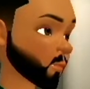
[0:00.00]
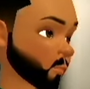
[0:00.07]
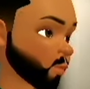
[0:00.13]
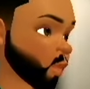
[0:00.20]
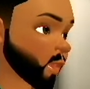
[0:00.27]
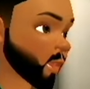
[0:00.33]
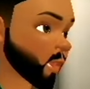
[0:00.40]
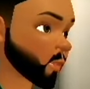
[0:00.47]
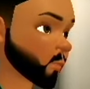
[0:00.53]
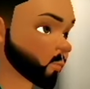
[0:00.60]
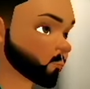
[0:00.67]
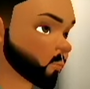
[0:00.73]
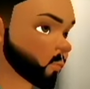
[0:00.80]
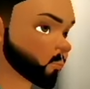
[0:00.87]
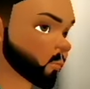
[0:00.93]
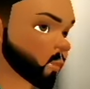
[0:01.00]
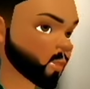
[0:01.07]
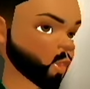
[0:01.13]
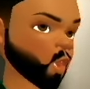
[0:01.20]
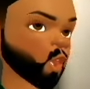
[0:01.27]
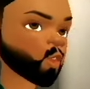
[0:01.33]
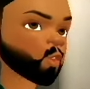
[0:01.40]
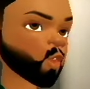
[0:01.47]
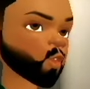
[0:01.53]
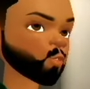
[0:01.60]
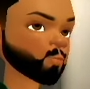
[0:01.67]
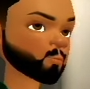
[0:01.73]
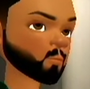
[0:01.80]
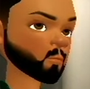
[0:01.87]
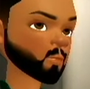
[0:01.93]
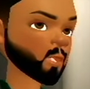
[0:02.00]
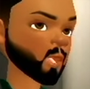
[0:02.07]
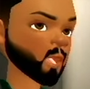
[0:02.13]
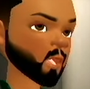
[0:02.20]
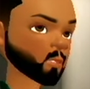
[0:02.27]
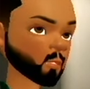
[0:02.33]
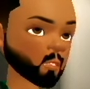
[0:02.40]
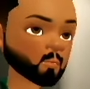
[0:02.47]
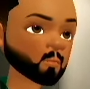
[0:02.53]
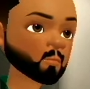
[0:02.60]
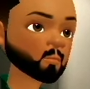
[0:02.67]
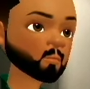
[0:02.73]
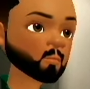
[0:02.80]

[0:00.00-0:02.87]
class, we're going to go over Shauna's story.